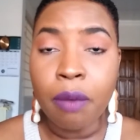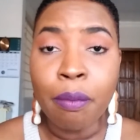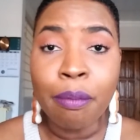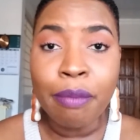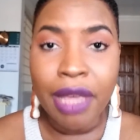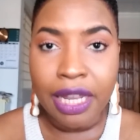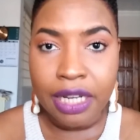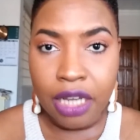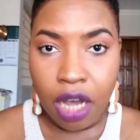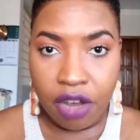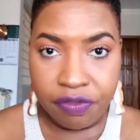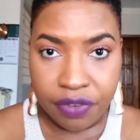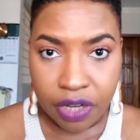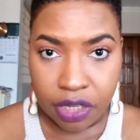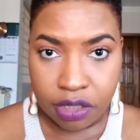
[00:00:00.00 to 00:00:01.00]
Many
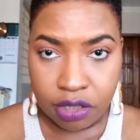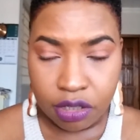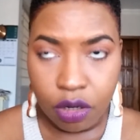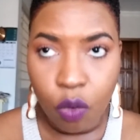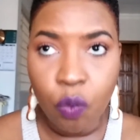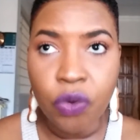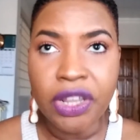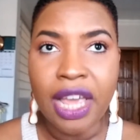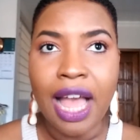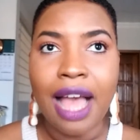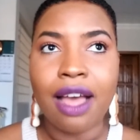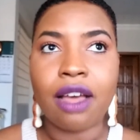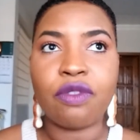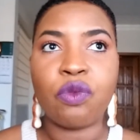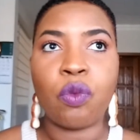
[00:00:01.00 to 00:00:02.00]
of us, we
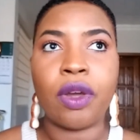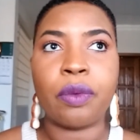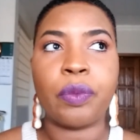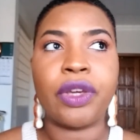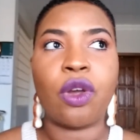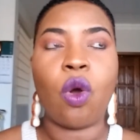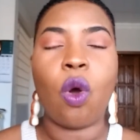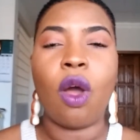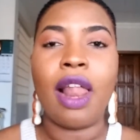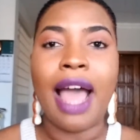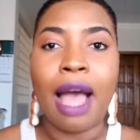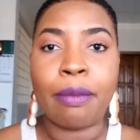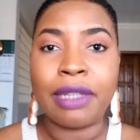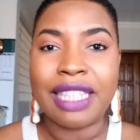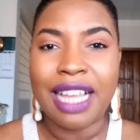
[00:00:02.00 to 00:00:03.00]
have what we call
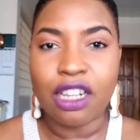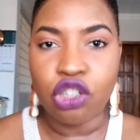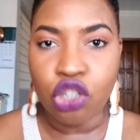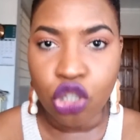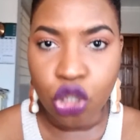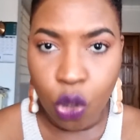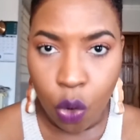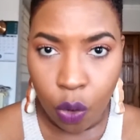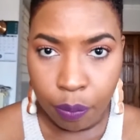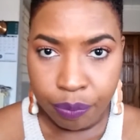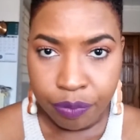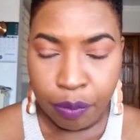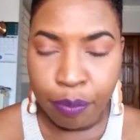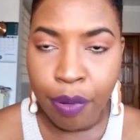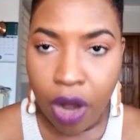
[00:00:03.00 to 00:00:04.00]
habitation,
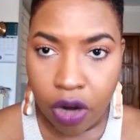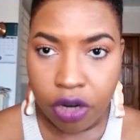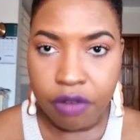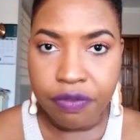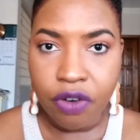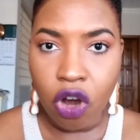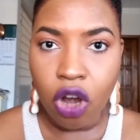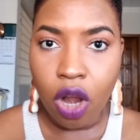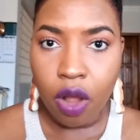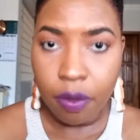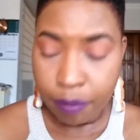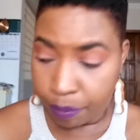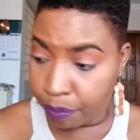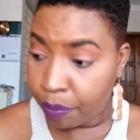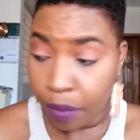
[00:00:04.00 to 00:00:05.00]
part of our
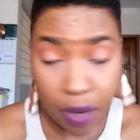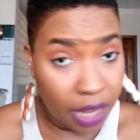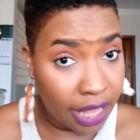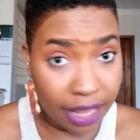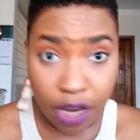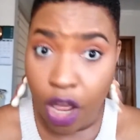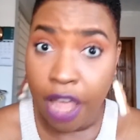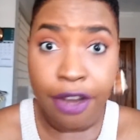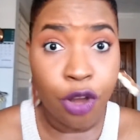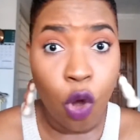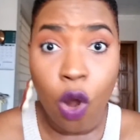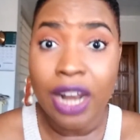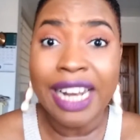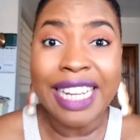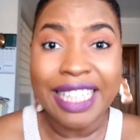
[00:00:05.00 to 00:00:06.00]
and
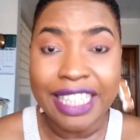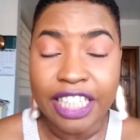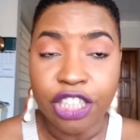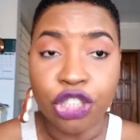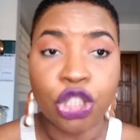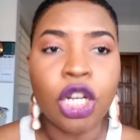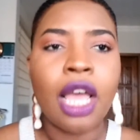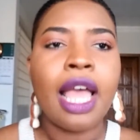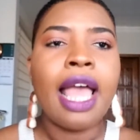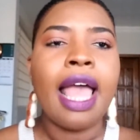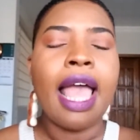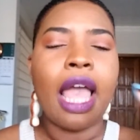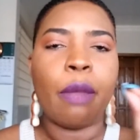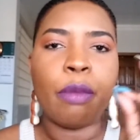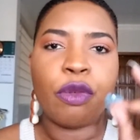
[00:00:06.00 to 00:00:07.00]
our lineage.
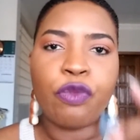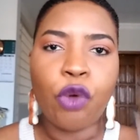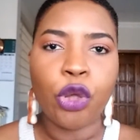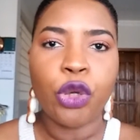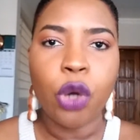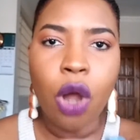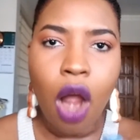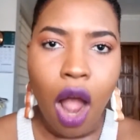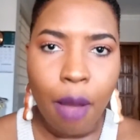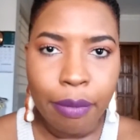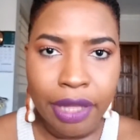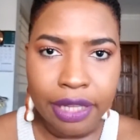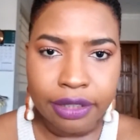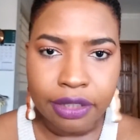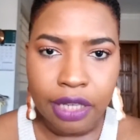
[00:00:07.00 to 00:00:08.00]
And before you
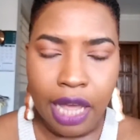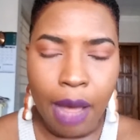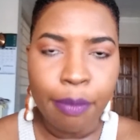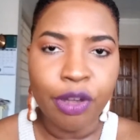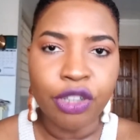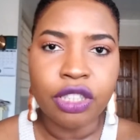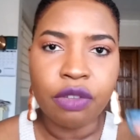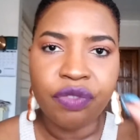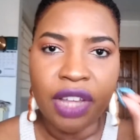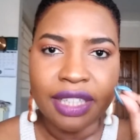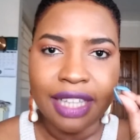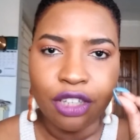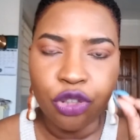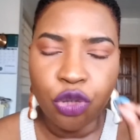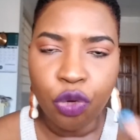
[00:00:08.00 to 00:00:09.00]
comment about the
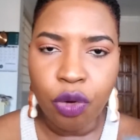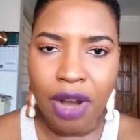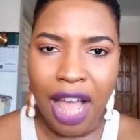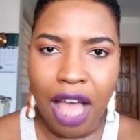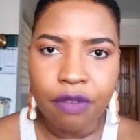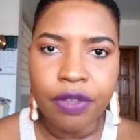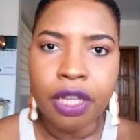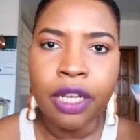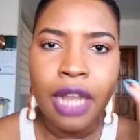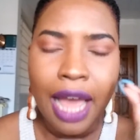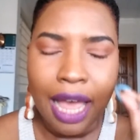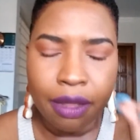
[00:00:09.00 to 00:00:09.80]
fact that you don't have it,